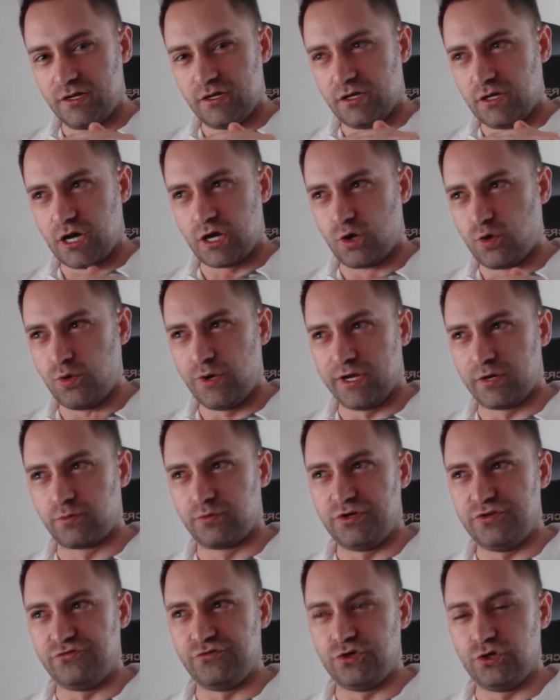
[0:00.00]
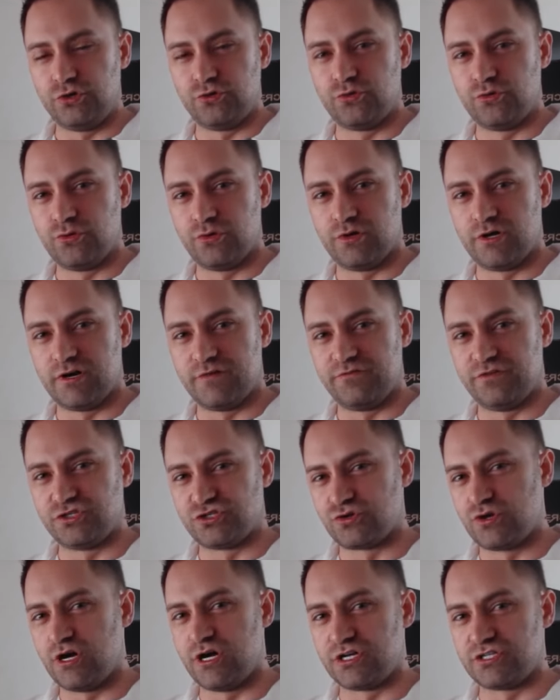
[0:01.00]
a quick review of the
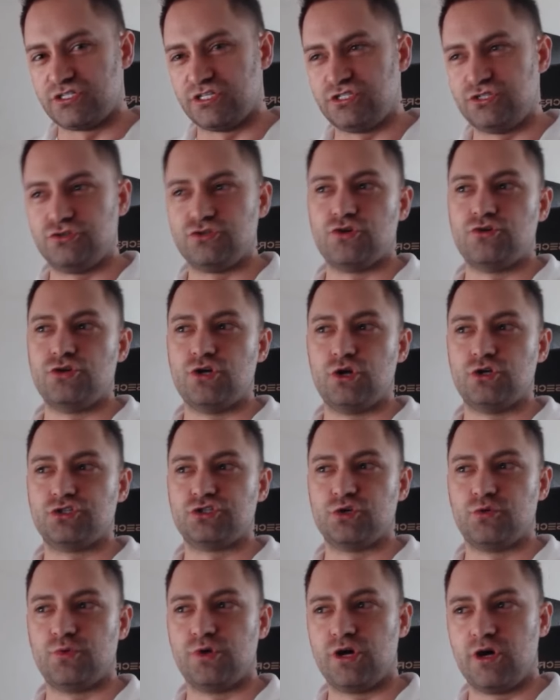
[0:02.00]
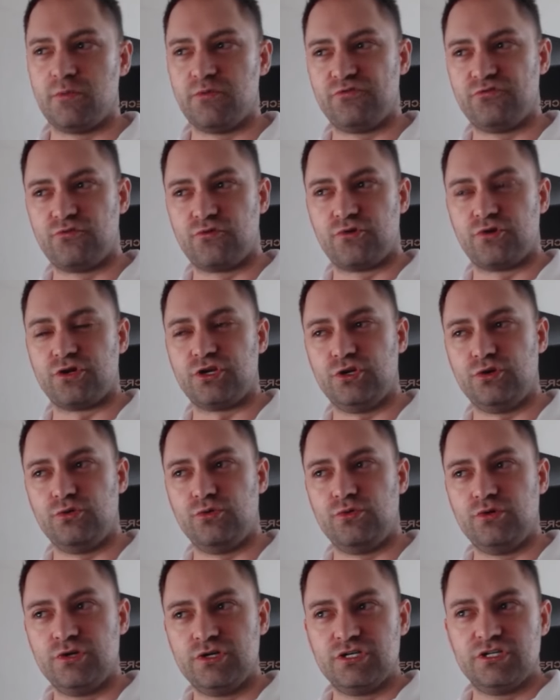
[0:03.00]
drugs that you don't know so well before
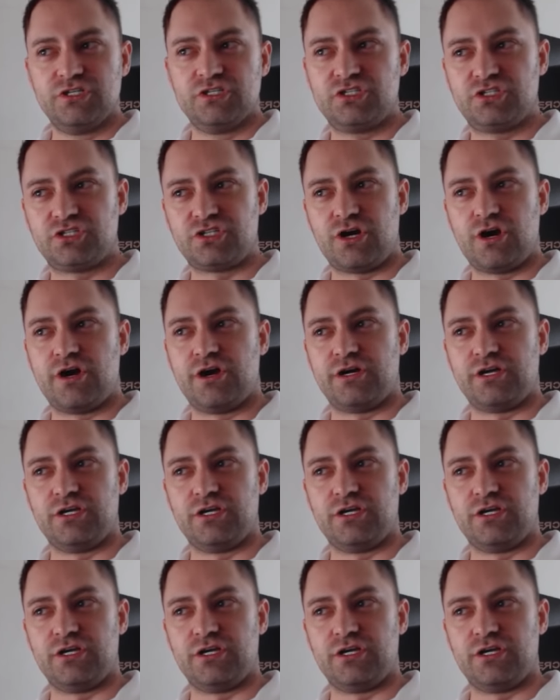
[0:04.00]
you start,